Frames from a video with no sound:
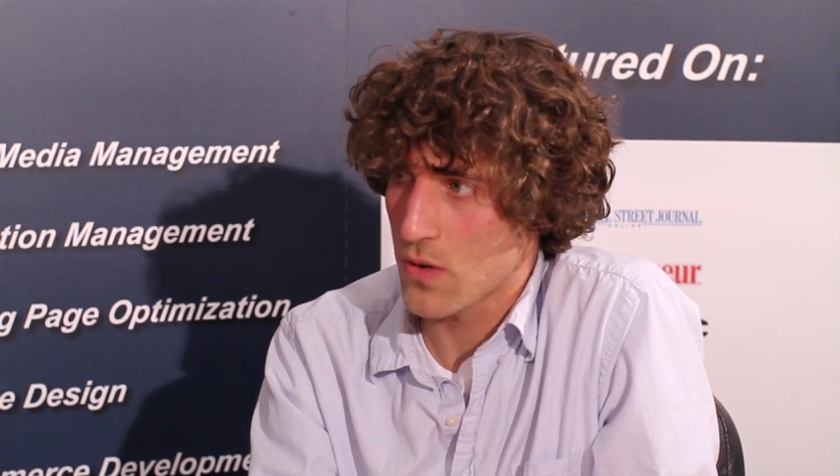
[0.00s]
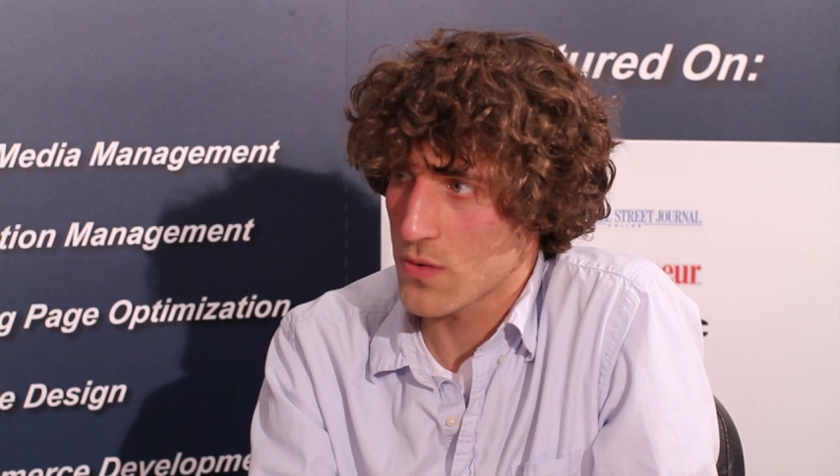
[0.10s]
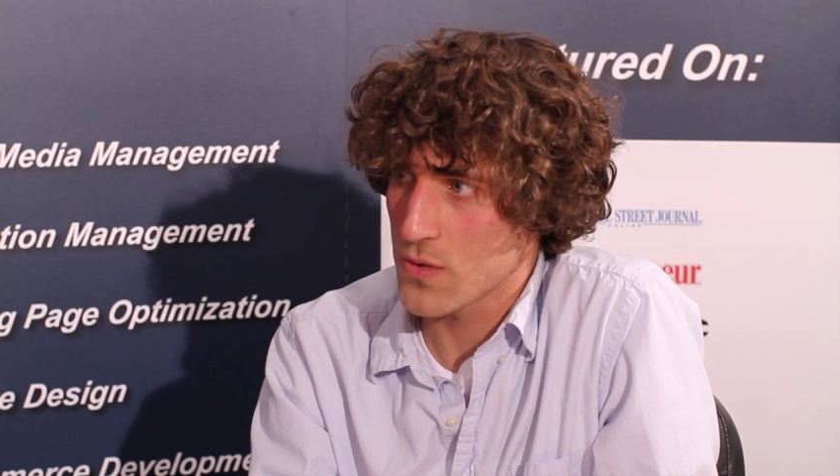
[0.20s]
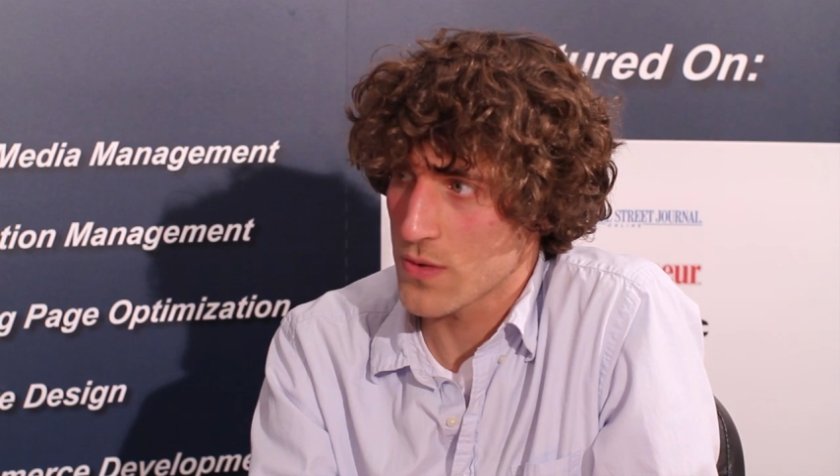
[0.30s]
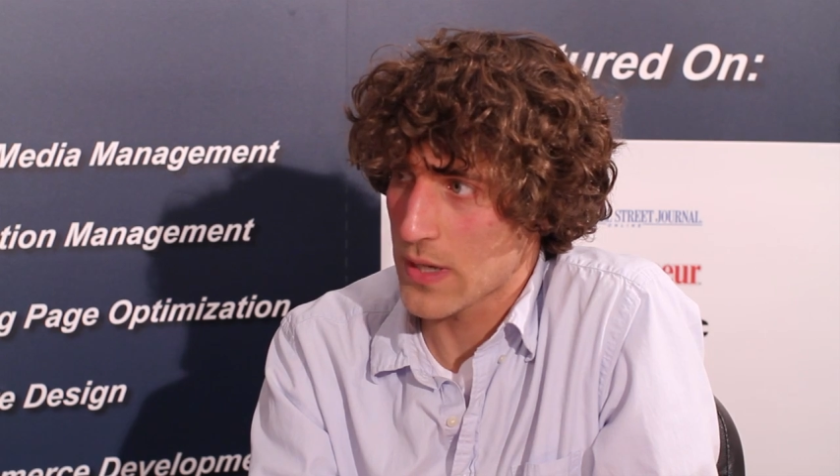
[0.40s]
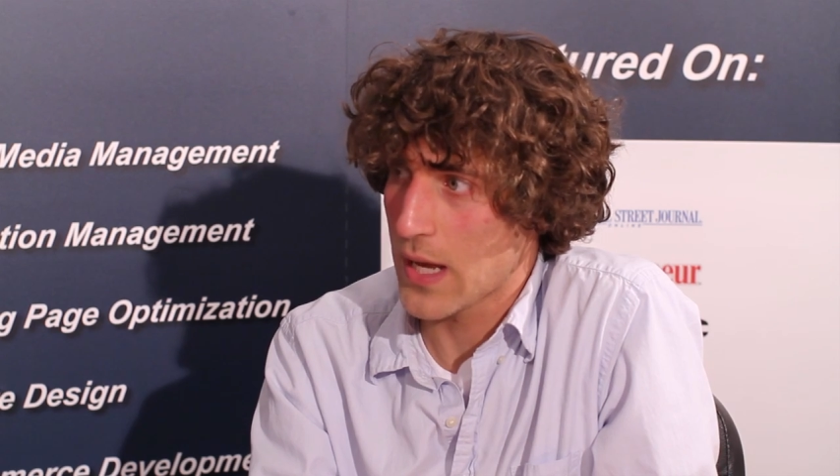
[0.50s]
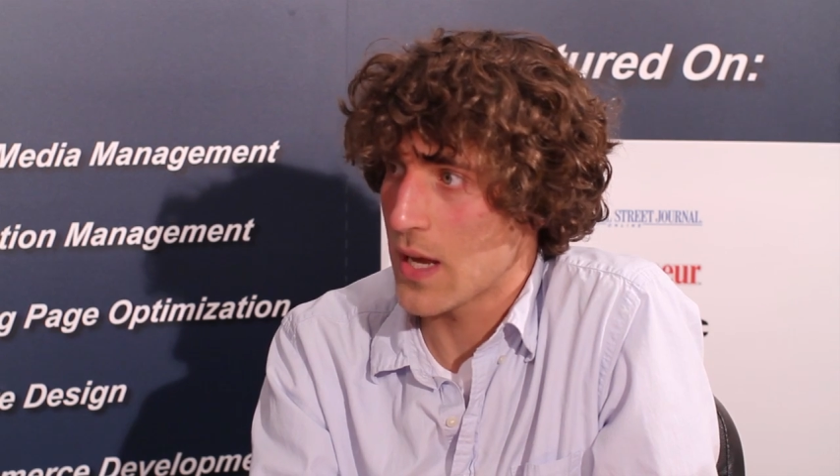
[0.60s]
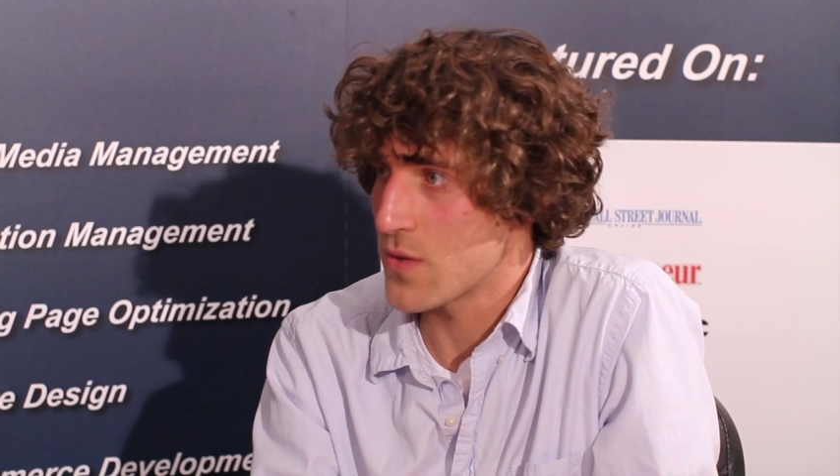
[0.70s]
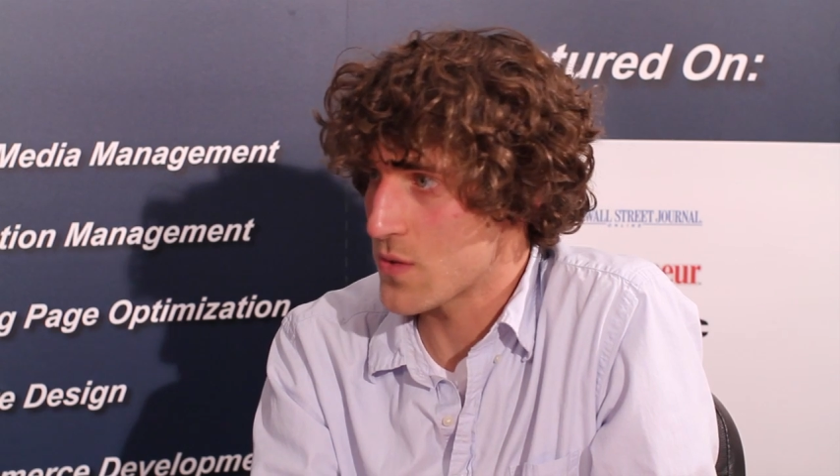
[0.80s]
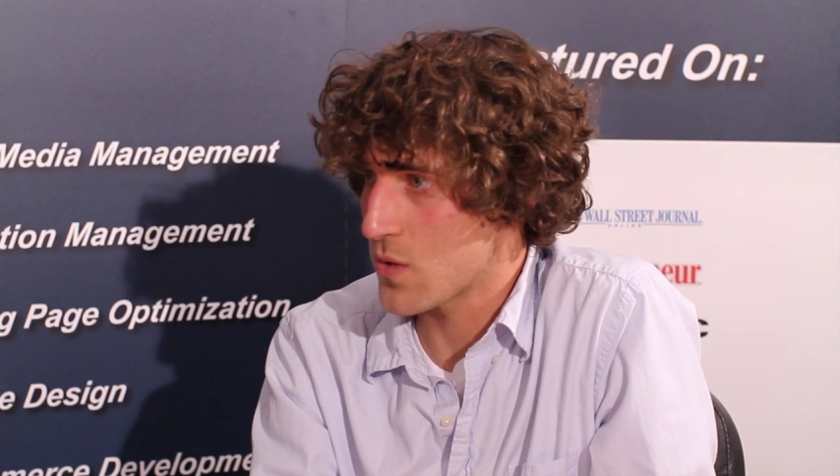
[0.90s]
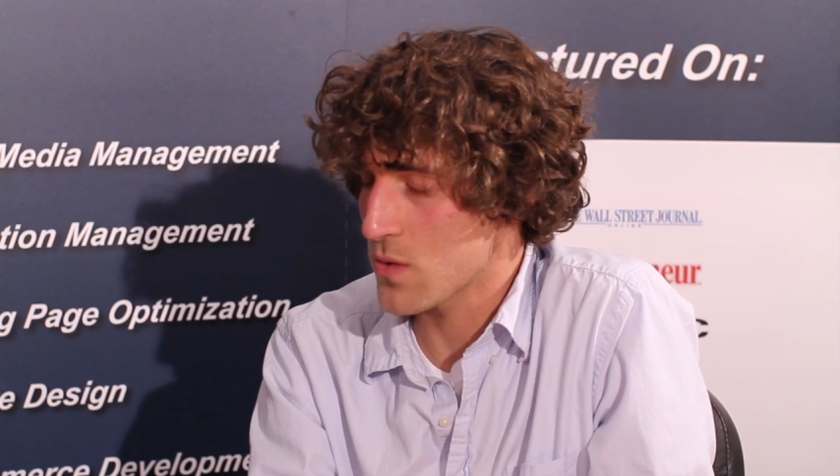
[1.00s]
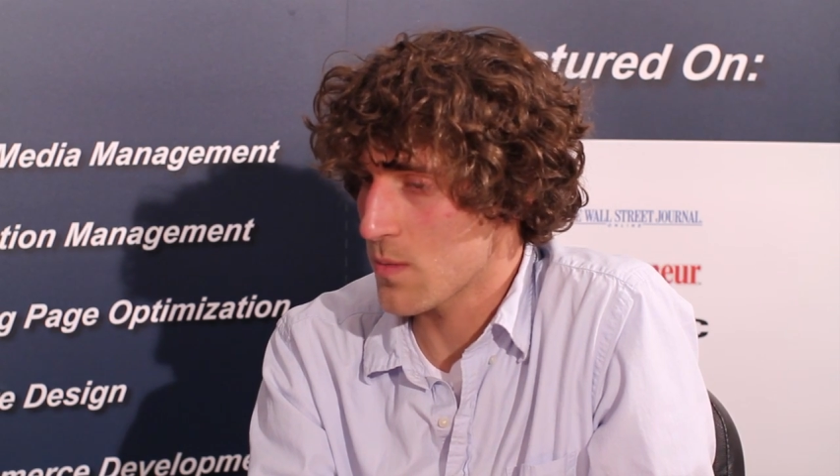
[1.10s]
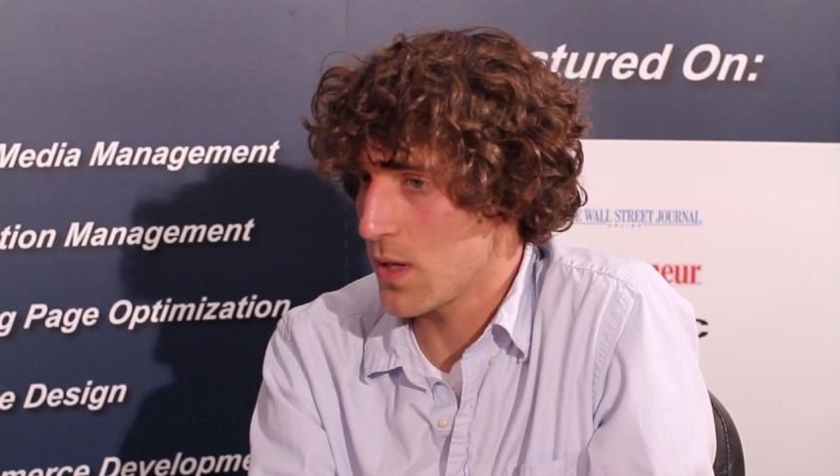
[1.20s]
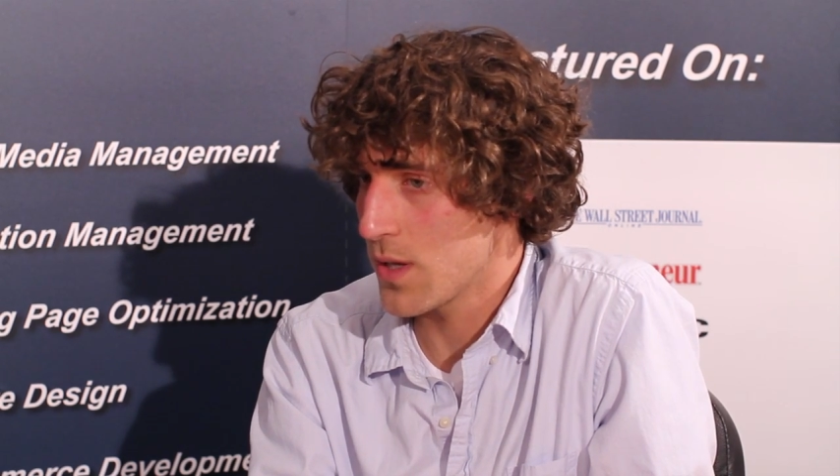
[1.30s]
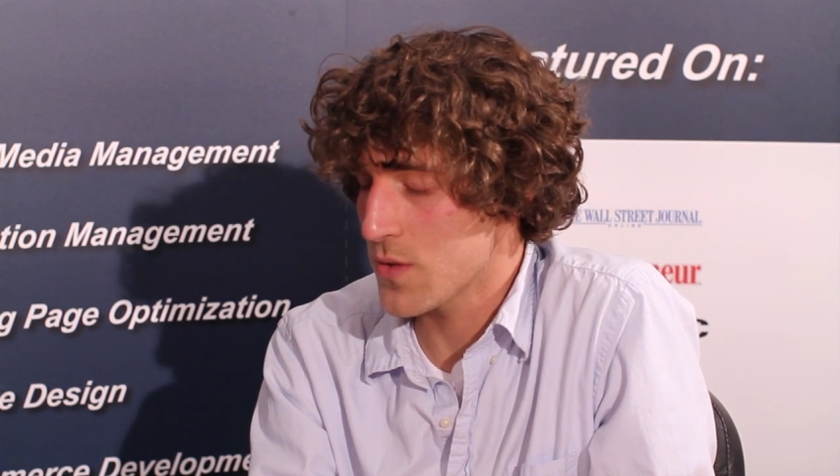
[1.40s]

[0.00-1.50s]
cultures engage in social media.